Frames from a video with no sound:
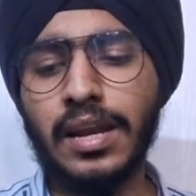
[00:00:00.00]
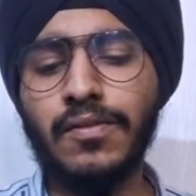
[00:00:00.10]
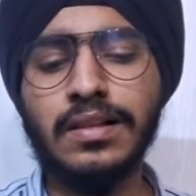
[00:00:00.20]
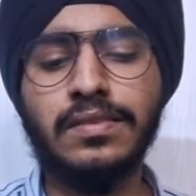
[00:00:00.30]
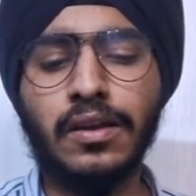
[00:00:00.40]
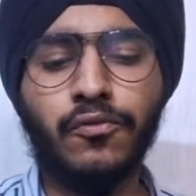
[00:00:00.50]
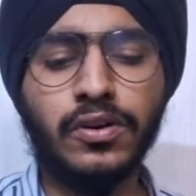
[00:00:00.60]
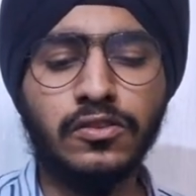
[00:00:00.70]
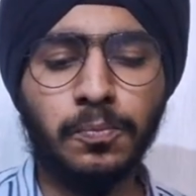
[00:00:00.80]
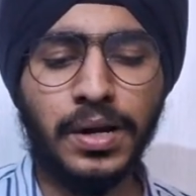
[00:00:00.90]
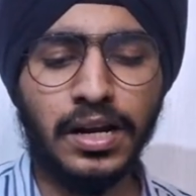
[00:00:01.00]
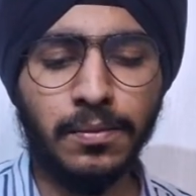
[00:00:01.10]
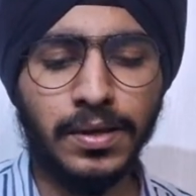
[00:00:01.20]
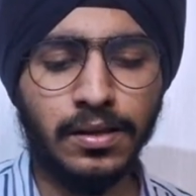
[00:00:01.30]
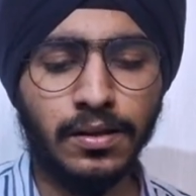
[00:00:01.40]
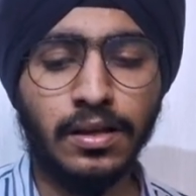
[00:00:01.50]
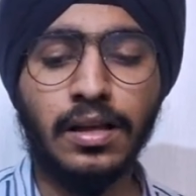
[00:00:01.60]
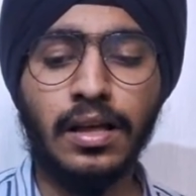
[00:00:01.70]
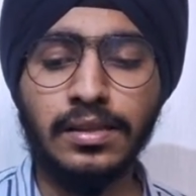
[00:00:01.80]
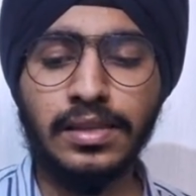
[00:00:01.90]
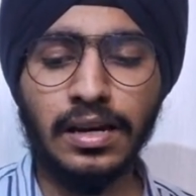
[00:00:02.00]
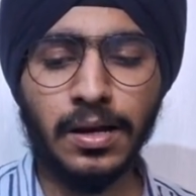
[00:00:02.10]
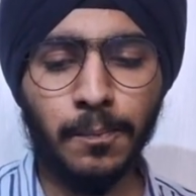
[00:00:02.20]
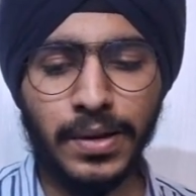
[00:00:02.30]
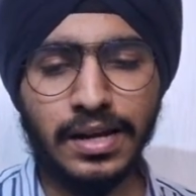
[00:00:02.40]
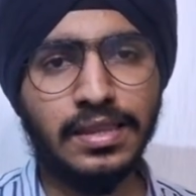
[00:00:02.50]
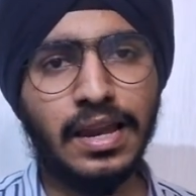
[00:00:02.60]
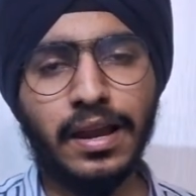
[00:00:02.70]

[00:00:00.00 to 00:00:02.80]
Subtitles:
will say first print me, then complete the